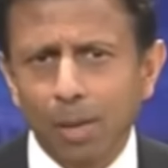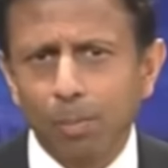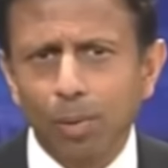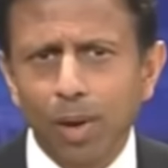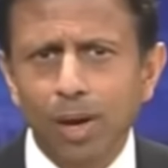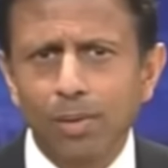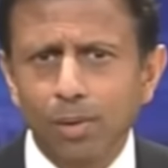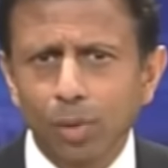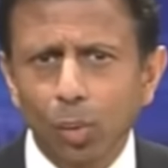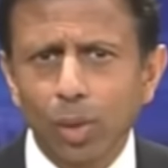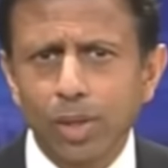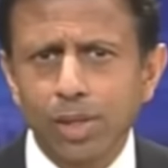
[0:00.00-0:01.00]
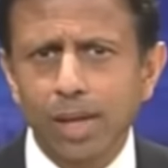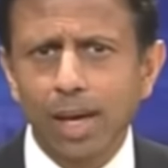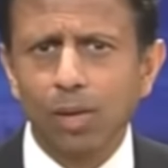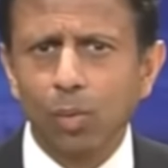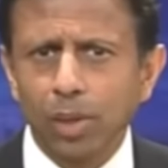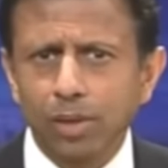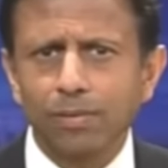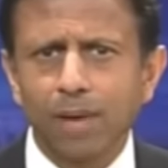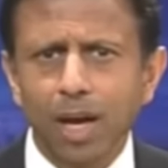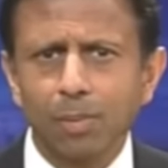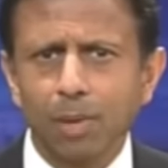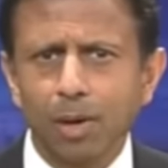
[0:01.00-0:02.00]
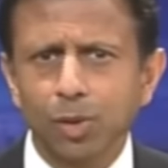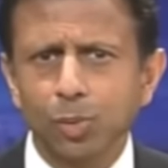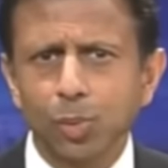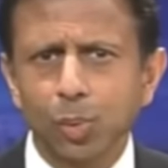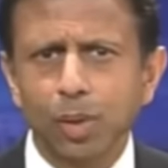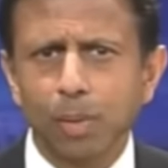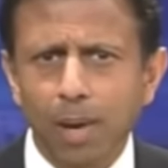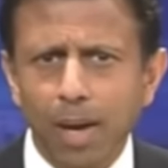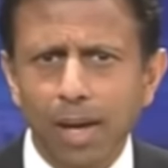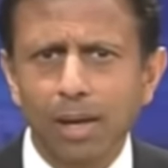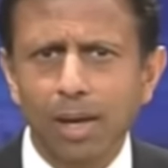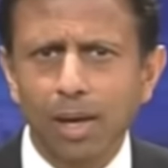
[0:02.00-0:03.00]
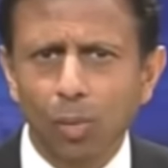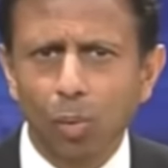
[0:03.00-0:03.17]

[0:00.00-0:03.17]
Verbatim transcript: am proud that in Louisiana we define marriages between a man and a